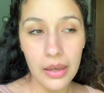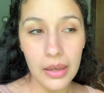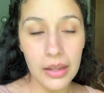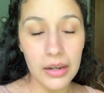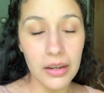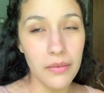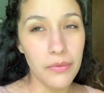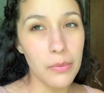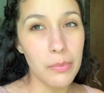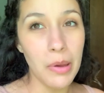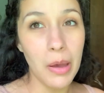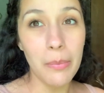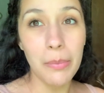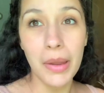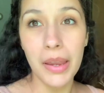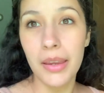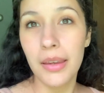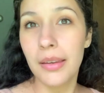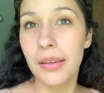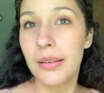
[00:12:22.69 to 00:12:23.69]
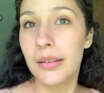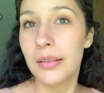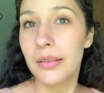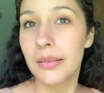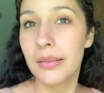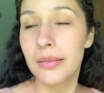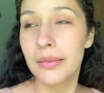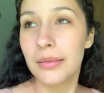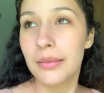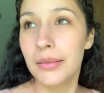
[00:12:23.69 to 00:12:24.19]
Enough about my
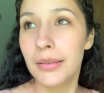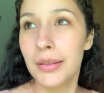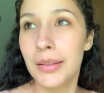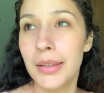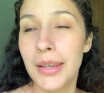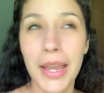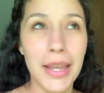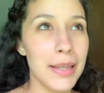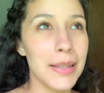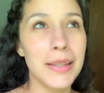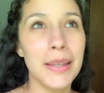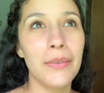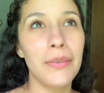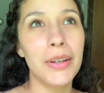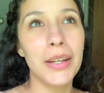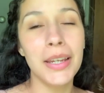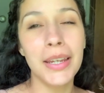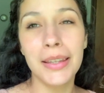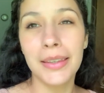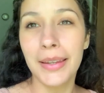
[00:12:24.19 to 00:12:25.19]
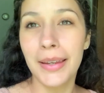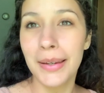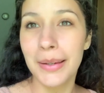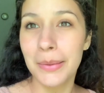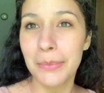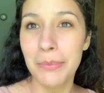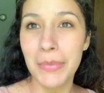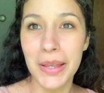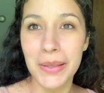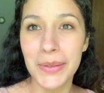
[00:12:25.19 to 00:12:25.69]
negativity and like
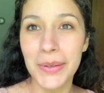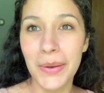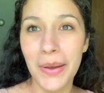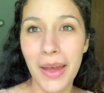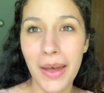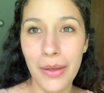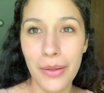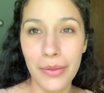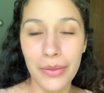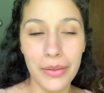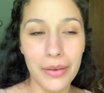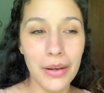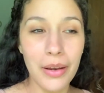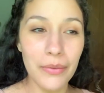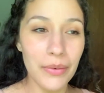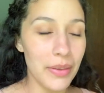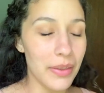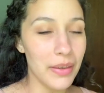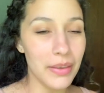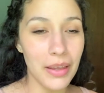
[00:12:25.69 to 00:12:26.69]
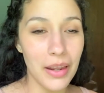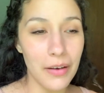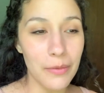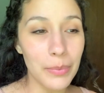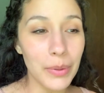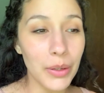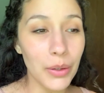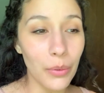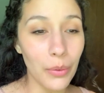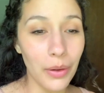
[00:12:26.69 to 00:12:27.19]
mental health and everything that I've
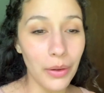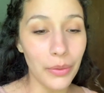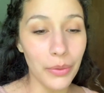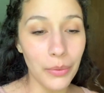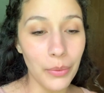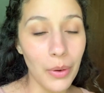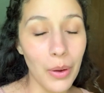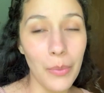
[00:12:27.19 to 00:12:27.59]
been going through.